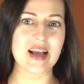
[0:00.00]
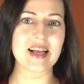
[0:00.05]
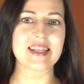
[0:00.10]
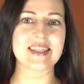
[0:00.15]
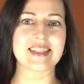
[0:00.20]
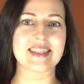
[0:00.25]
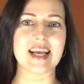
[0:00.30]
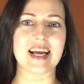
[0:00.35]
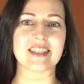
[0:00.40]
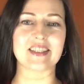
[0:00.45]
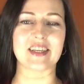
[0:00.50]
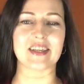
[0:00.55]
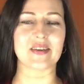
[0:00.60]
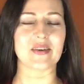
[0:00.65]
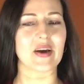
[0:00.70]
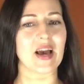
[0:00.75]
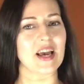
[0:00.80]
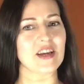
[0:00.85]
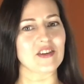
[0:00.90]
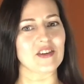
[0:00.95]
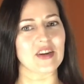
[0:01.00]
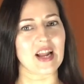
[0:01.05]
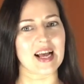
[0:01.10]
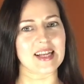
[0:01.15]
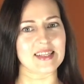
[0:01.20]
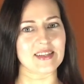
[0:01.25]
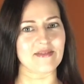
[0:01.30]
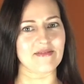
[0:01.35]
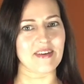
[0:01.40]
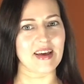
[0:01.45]
such an occasion
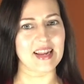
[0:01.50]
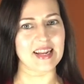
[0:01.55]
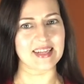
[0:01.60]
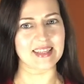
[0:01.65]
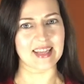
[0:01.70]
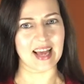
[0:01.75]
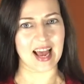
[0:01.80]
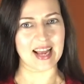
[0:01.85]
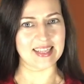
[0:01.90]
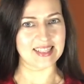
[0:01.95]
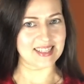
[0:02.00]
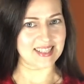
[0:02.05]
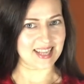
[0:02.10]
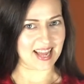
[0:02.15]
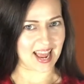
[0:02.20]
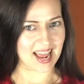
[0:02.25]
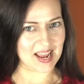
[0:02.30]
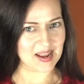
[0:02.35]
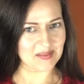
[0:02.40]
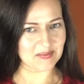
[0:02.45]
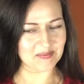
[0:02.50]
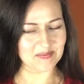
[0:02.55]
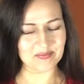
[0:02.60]
as a Valentine's Day.